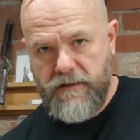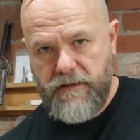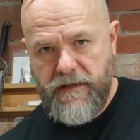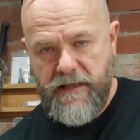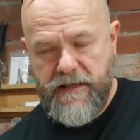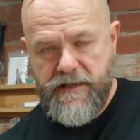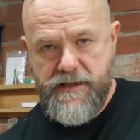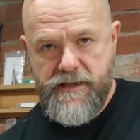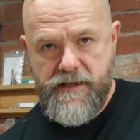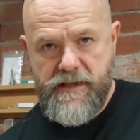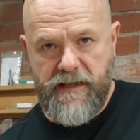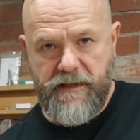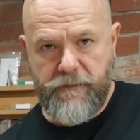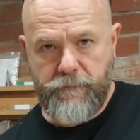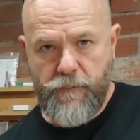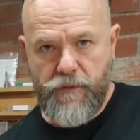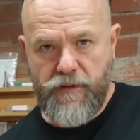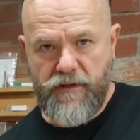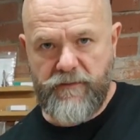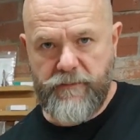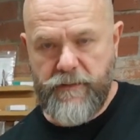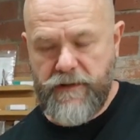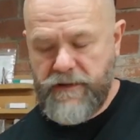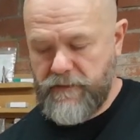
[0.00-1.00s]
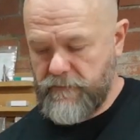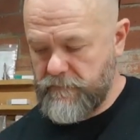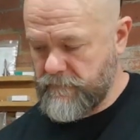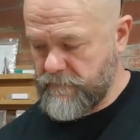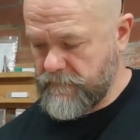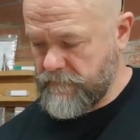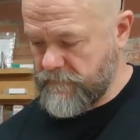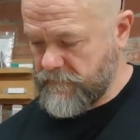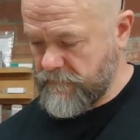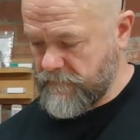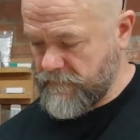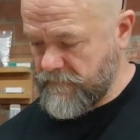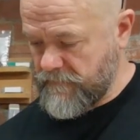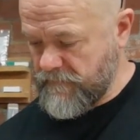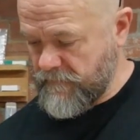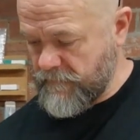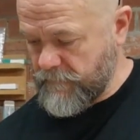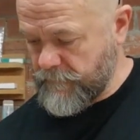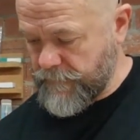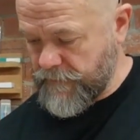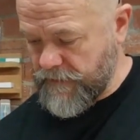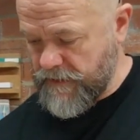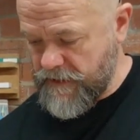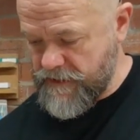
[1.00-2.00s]
nice slick movement,
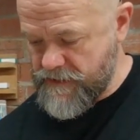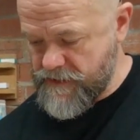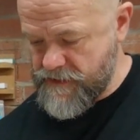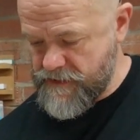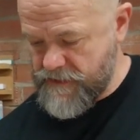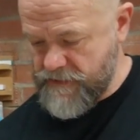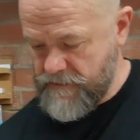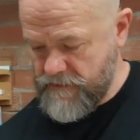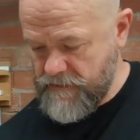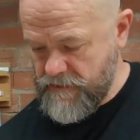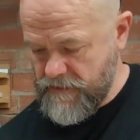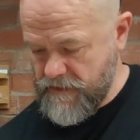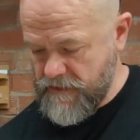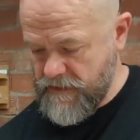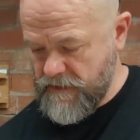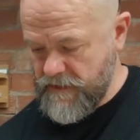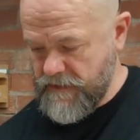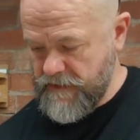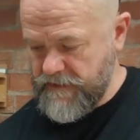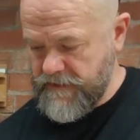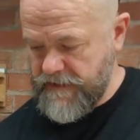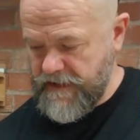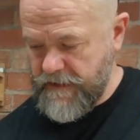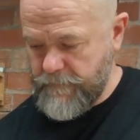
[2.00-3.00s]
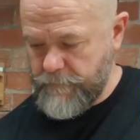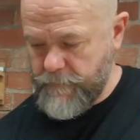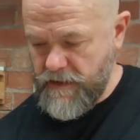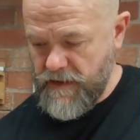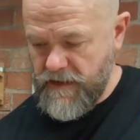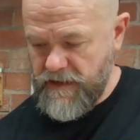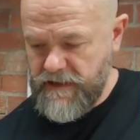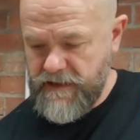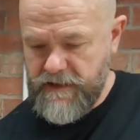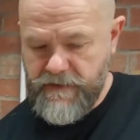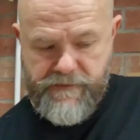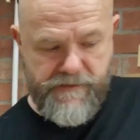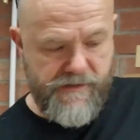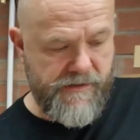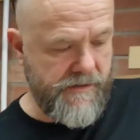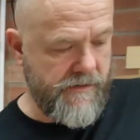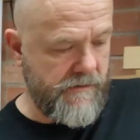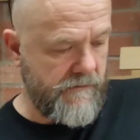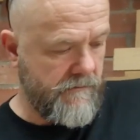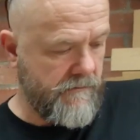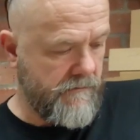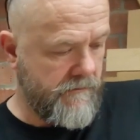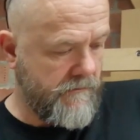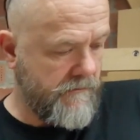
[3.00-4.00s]
plus the tape lifts
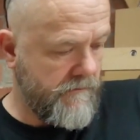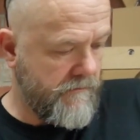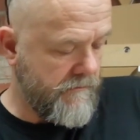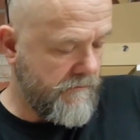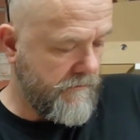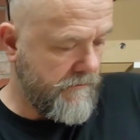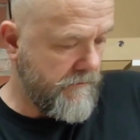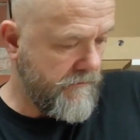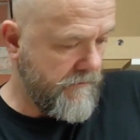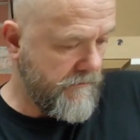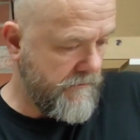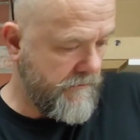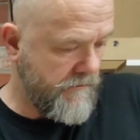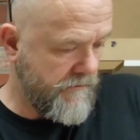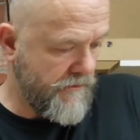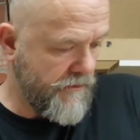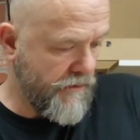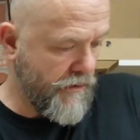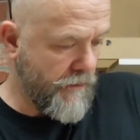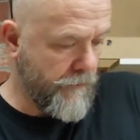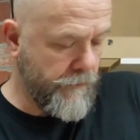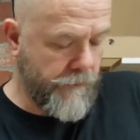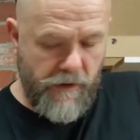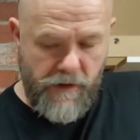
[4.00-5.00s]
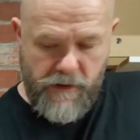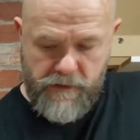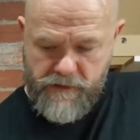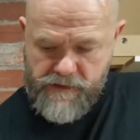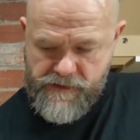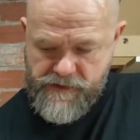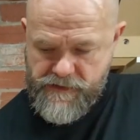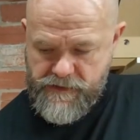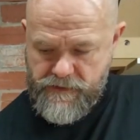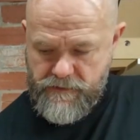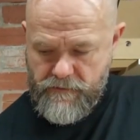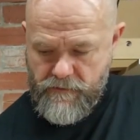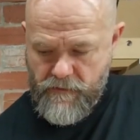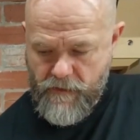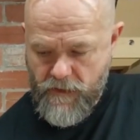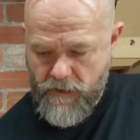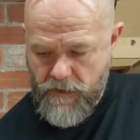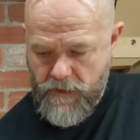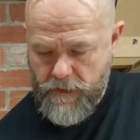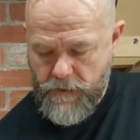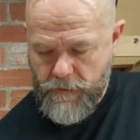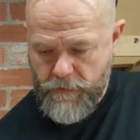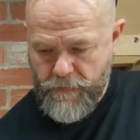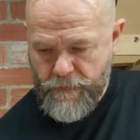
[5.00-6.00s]
your box
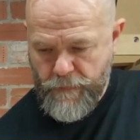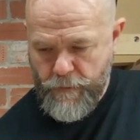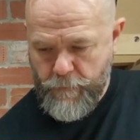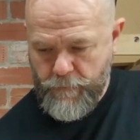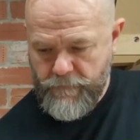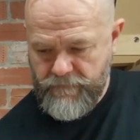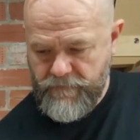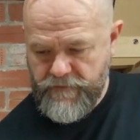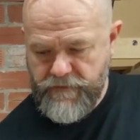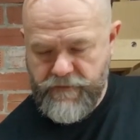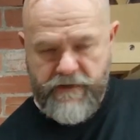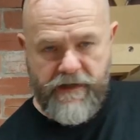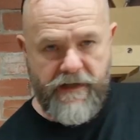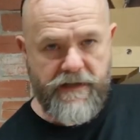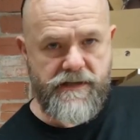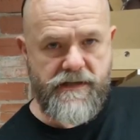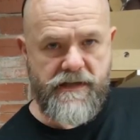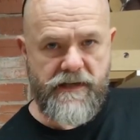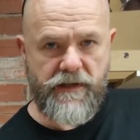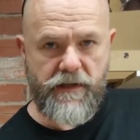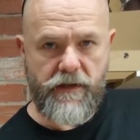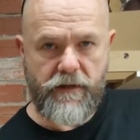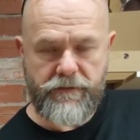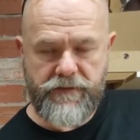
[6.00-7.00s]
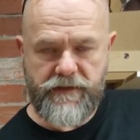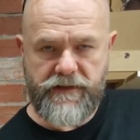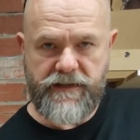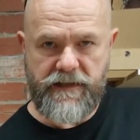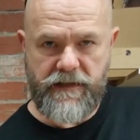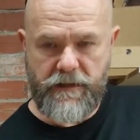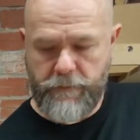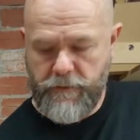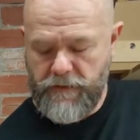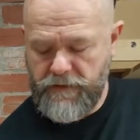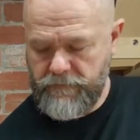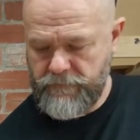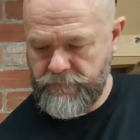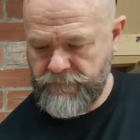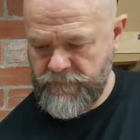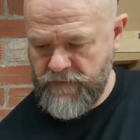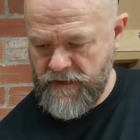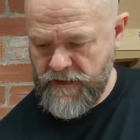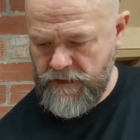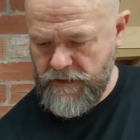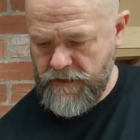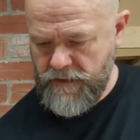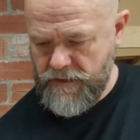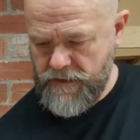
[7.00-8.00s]
fractionally off the table,
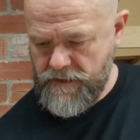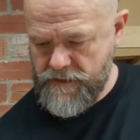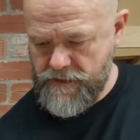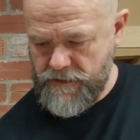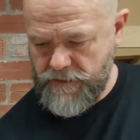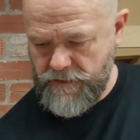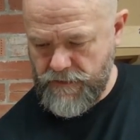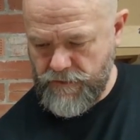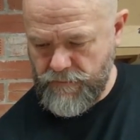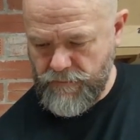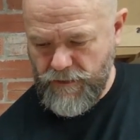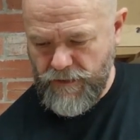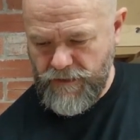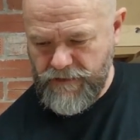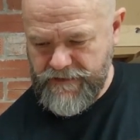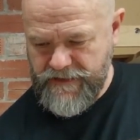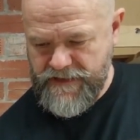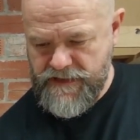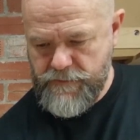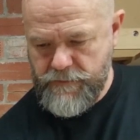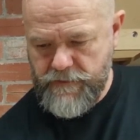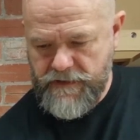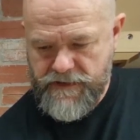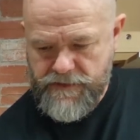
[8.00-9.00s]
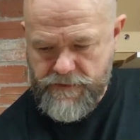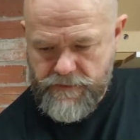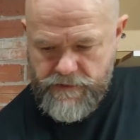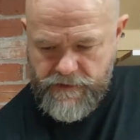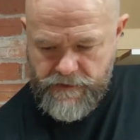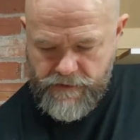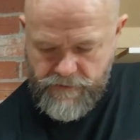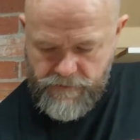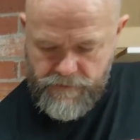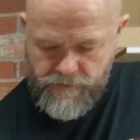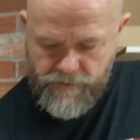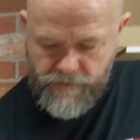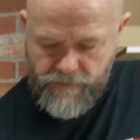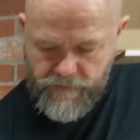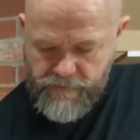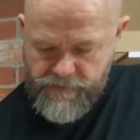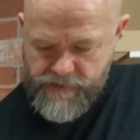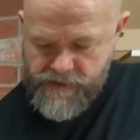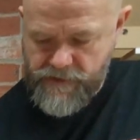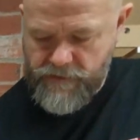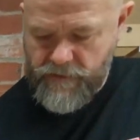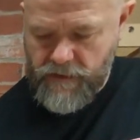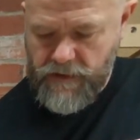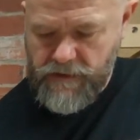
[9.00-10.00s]
so all these wee sort of
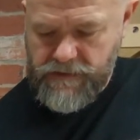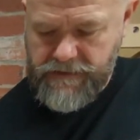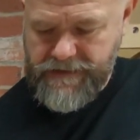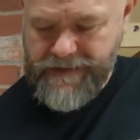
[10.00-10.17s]
grooves and all